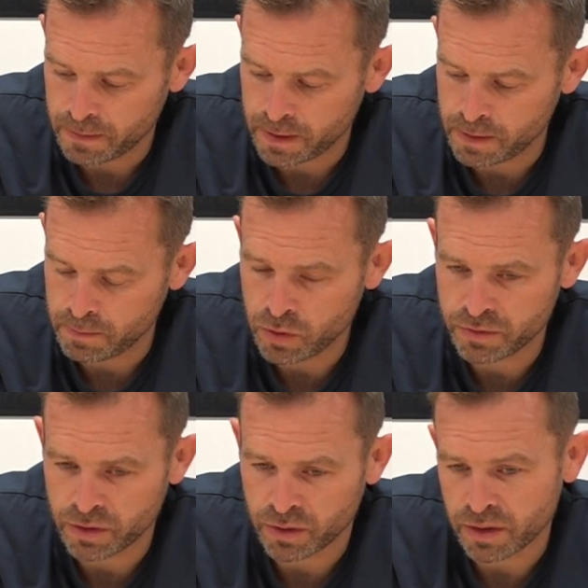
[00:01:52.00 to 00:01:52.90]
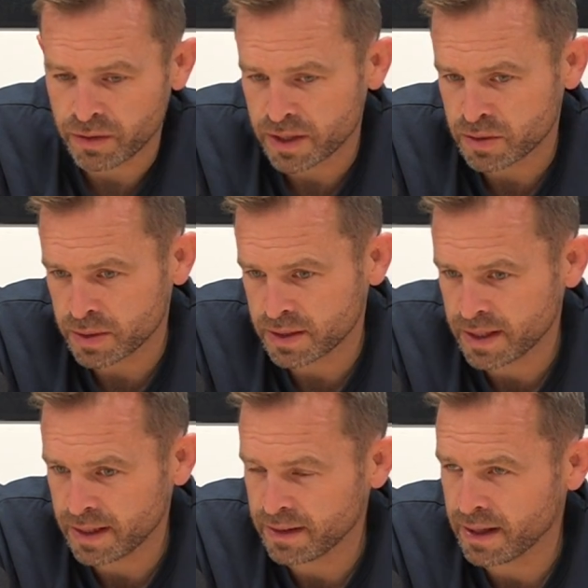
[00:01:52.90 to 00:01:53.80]
it moved in the right direction, but to
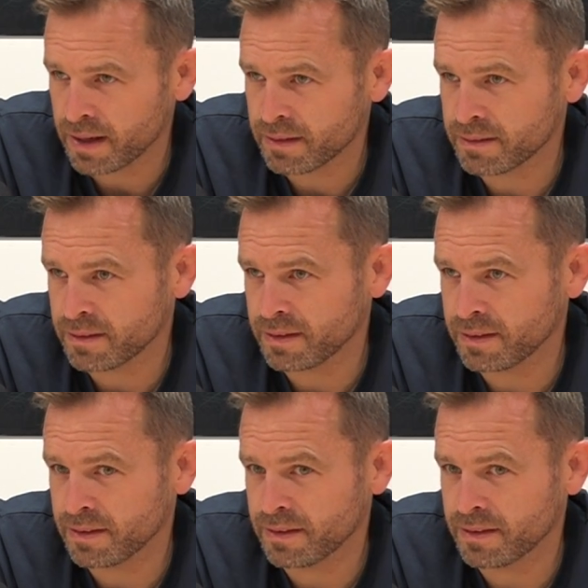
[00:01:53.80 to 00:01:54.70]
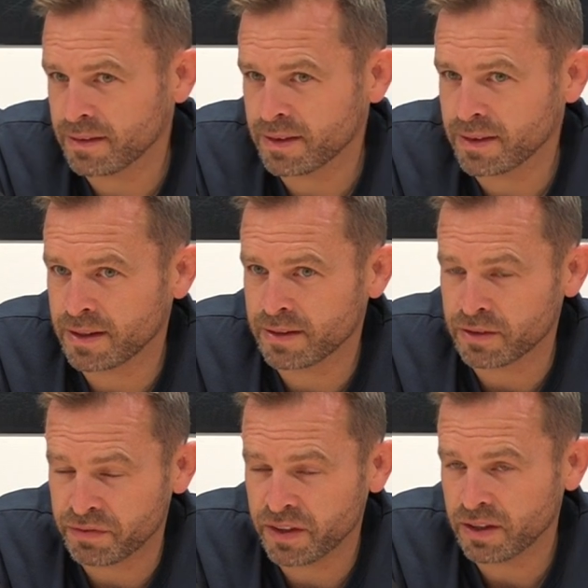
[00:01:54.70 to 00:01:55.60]
get that,
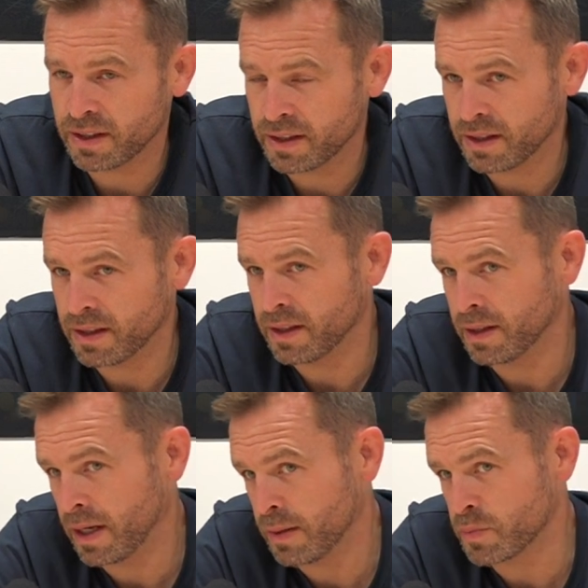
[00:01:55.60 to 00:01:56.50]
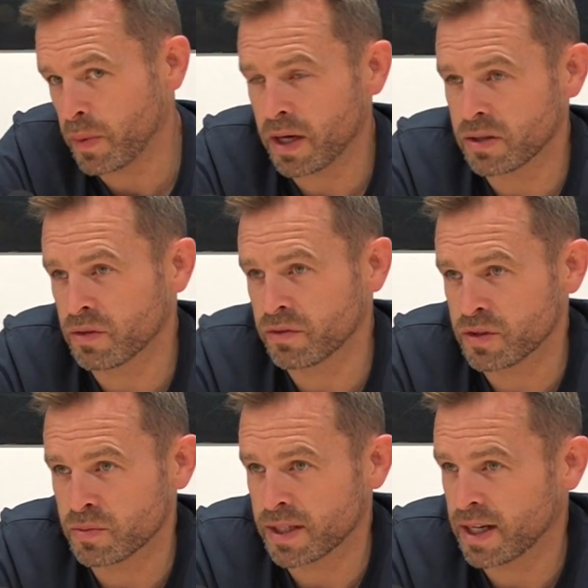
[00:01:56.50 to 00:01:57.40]
to fill Arms Park as
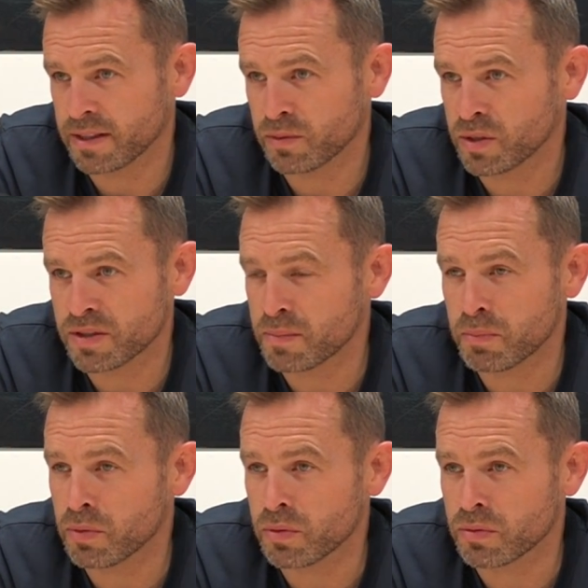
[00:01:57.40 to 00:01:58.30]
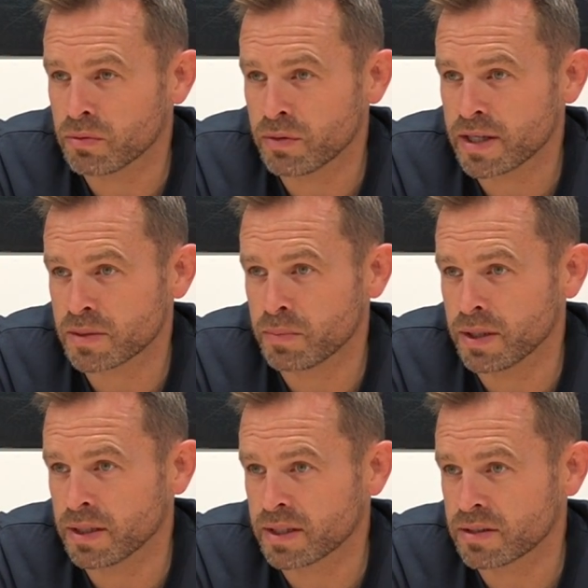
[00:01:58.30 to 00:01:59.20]
often as we can, is one simple
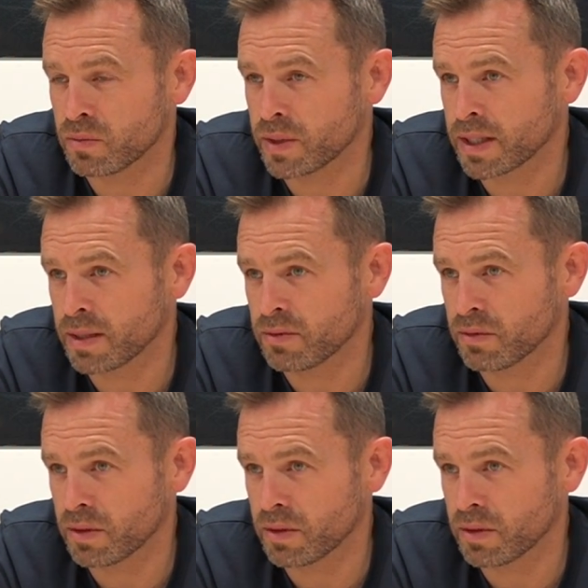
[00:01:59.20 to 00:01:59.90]
recipe, and that's to win games of